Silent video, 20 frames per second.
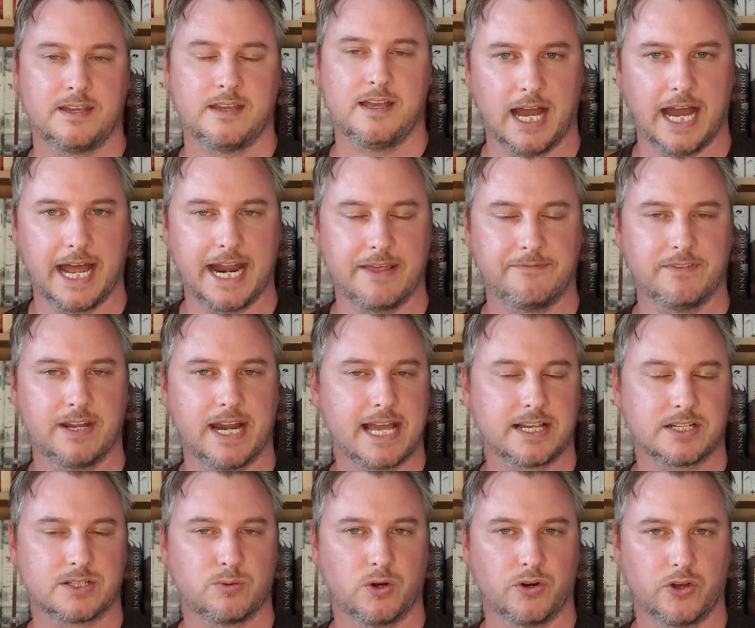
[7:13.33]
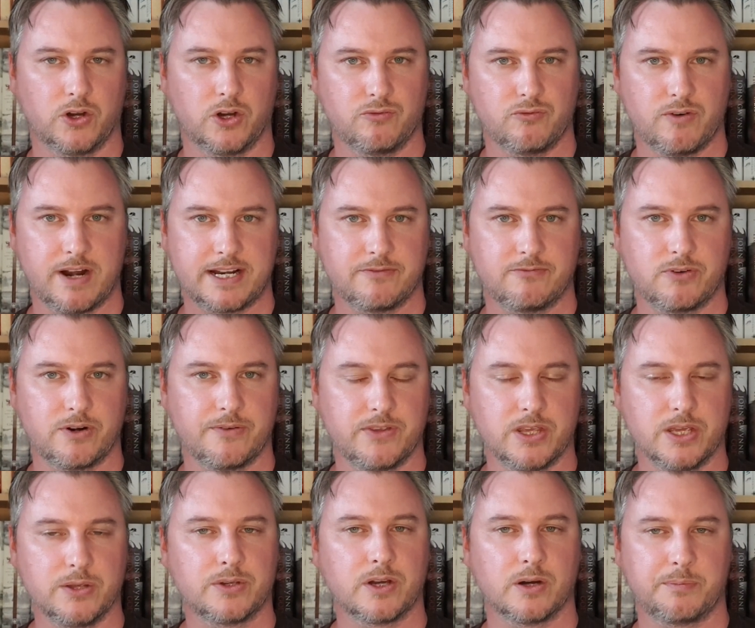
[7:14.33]
And then the next one, I read a
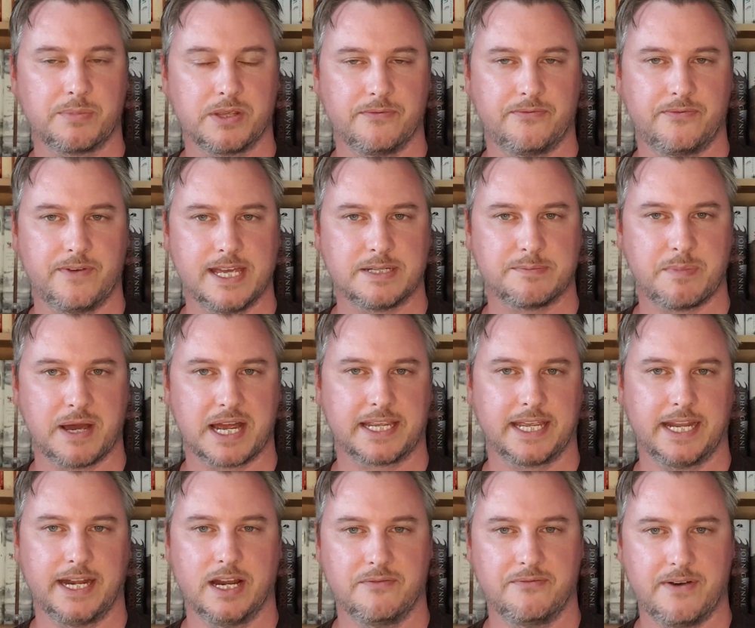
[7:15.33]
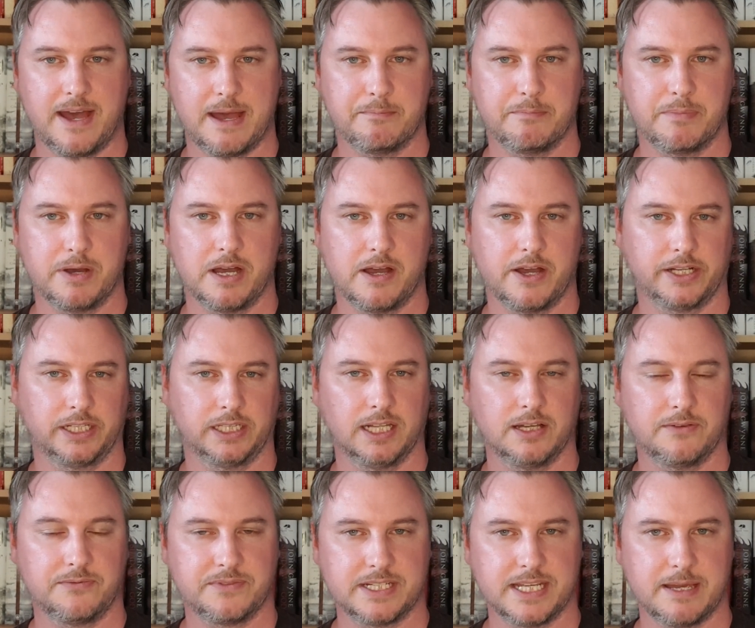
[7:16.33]
review copy of this back in November and
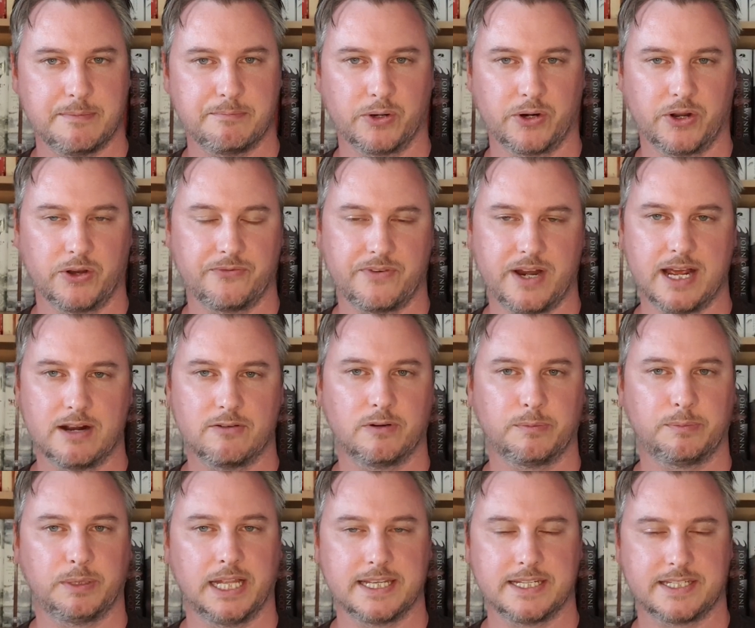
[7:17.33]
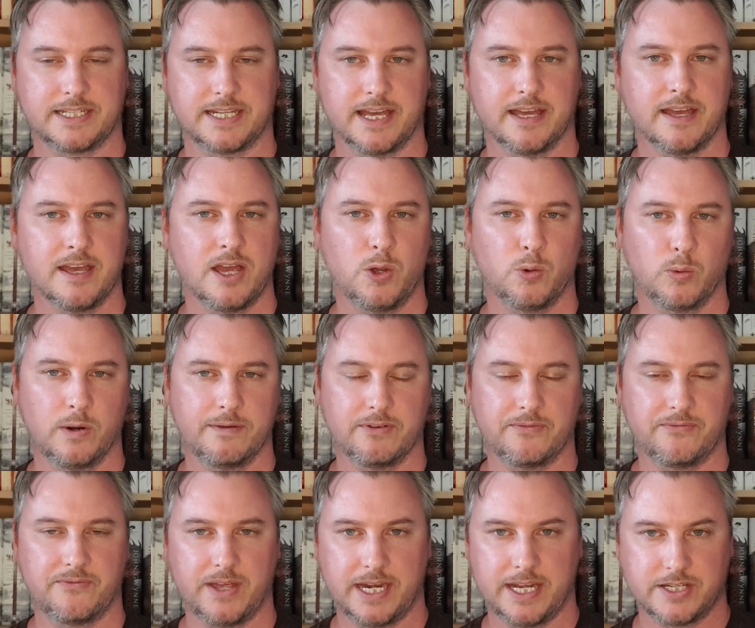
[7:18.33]
loved it, but I've now replaced it with a
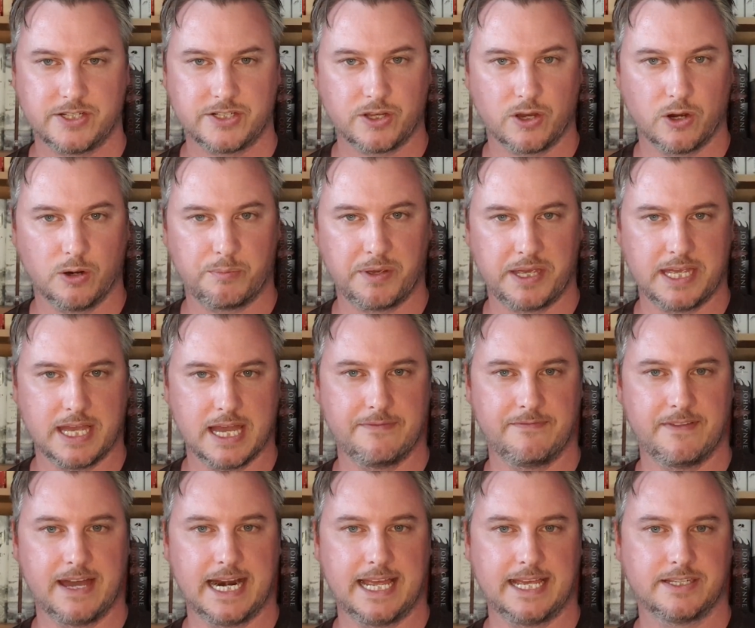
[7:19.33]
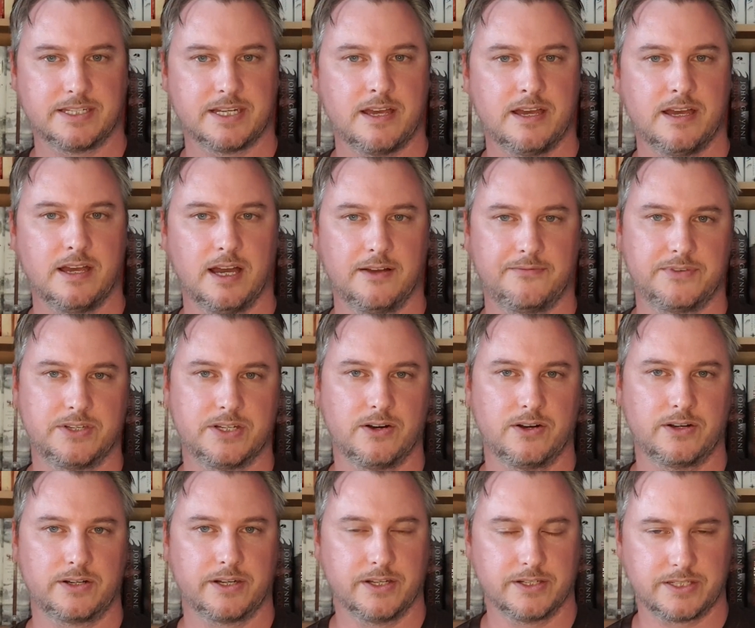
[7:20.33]
finished copy, and that is Of
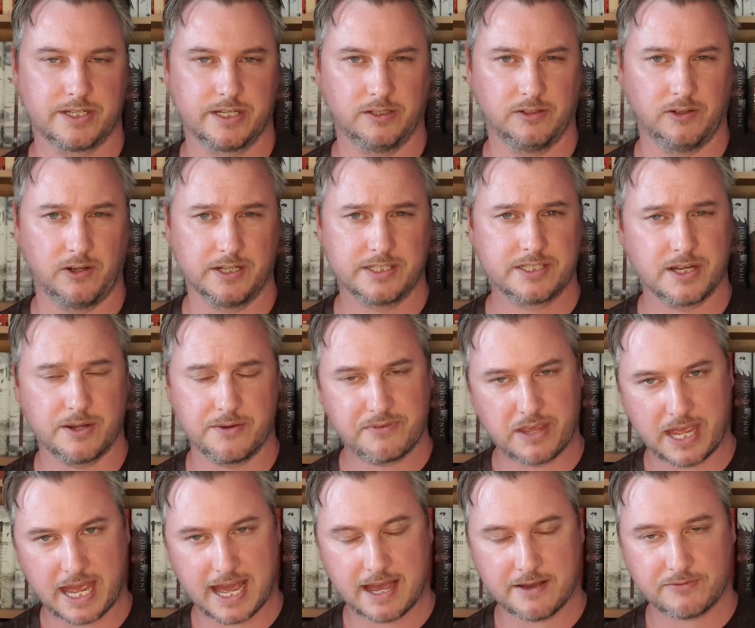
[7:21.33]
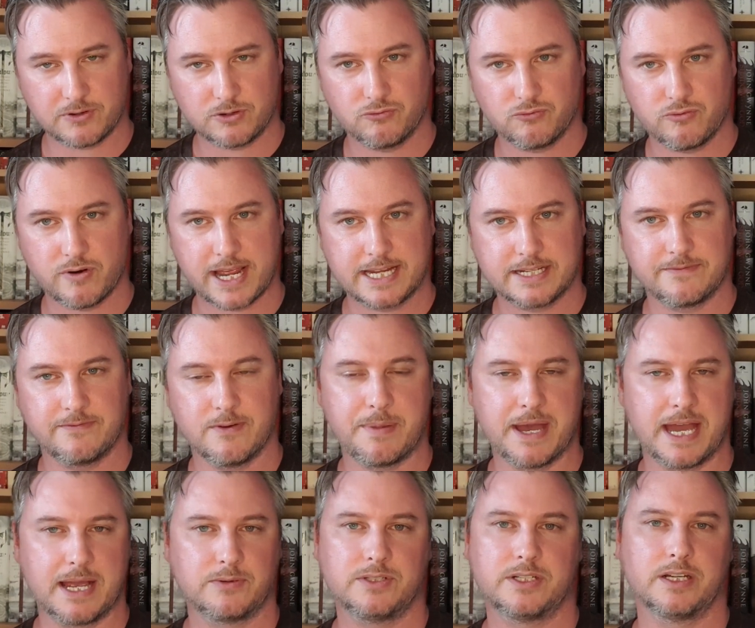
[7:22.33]
Darkness and Light. So if you haven't read The
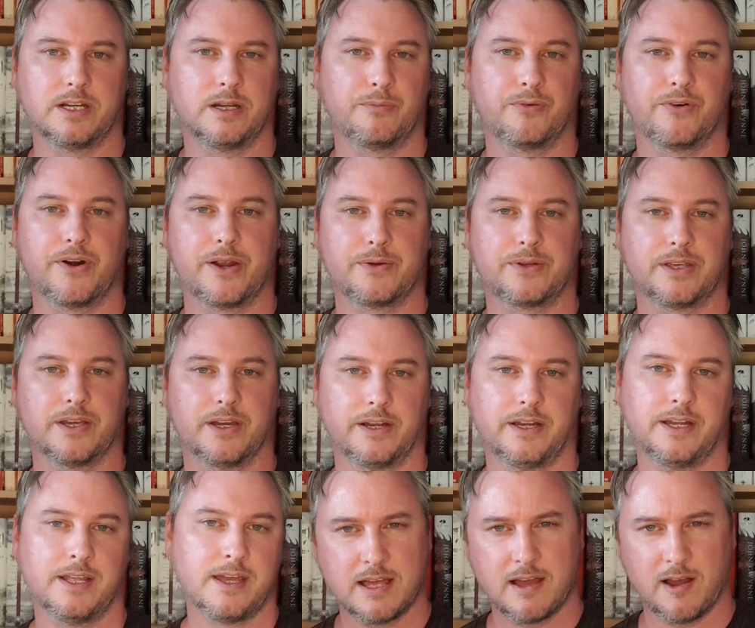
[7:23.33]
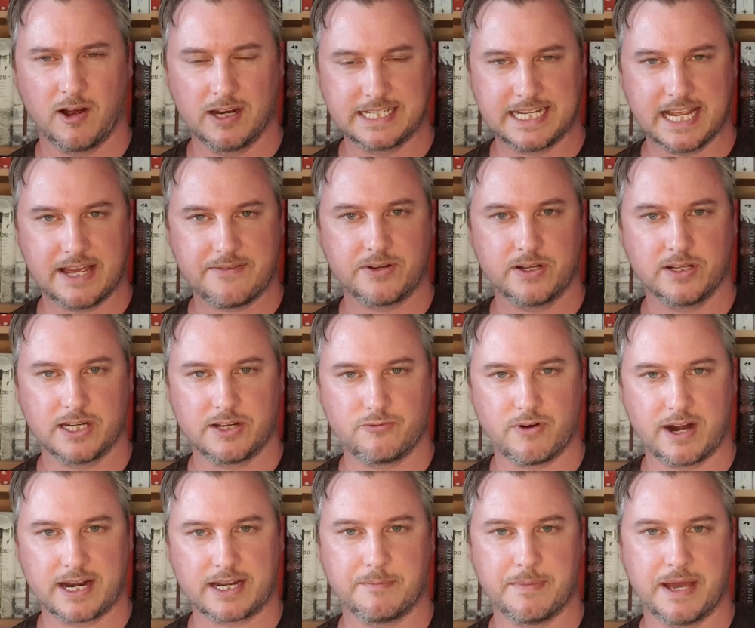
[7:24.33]
Bound and the Broken, I definitely
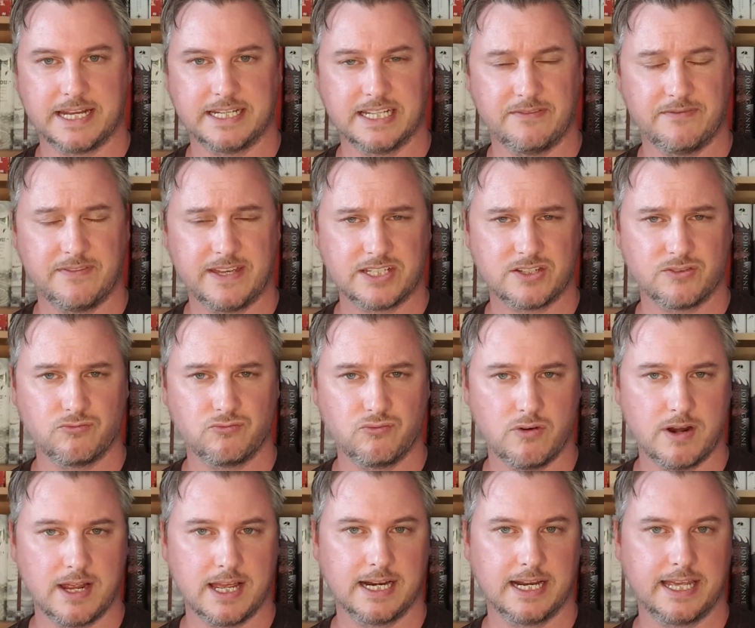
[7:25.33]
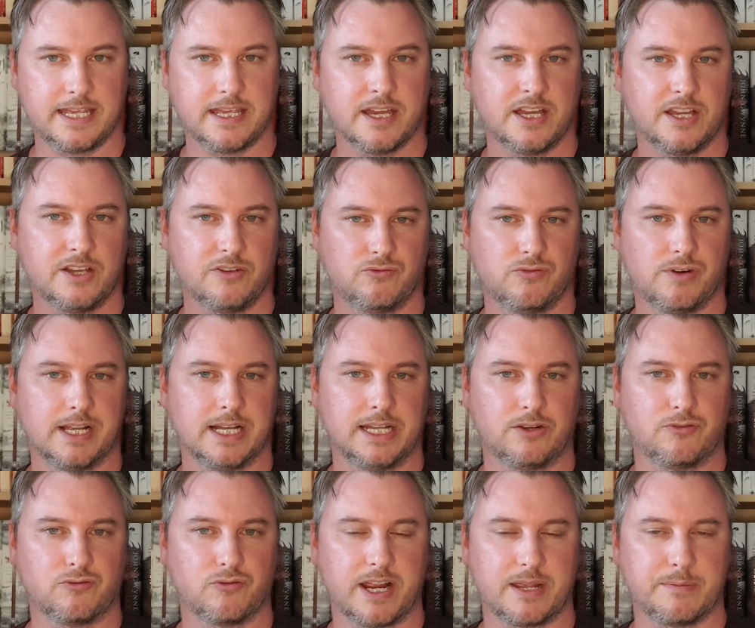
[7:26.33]
recommend it. These are really, really
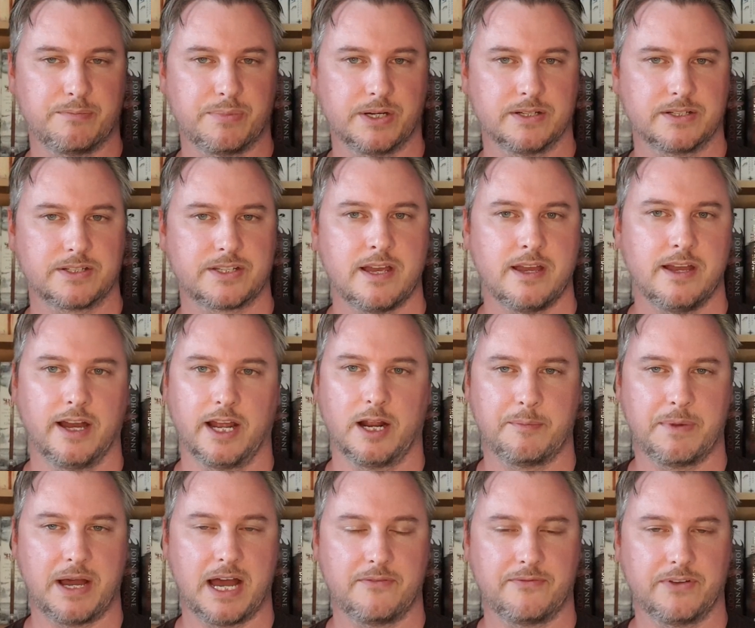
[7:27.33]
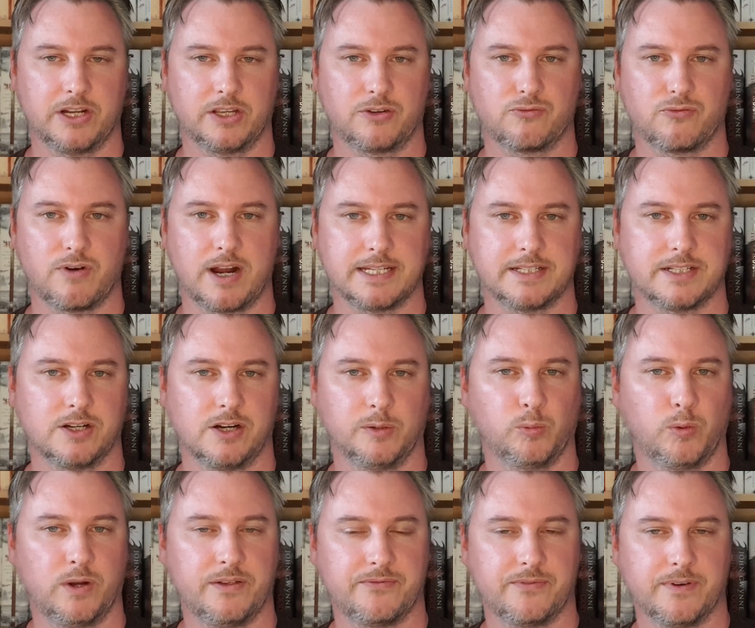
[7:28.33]
great books, and I'm having a great time
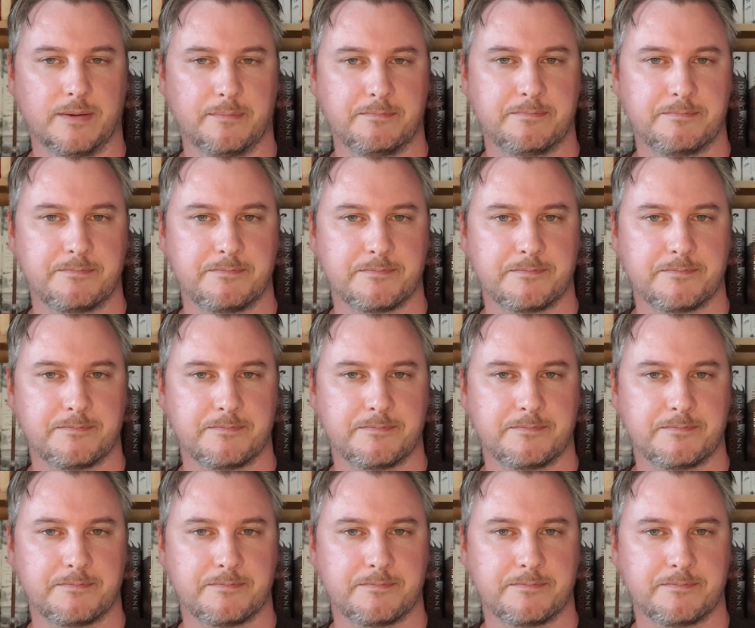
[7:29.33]
with them.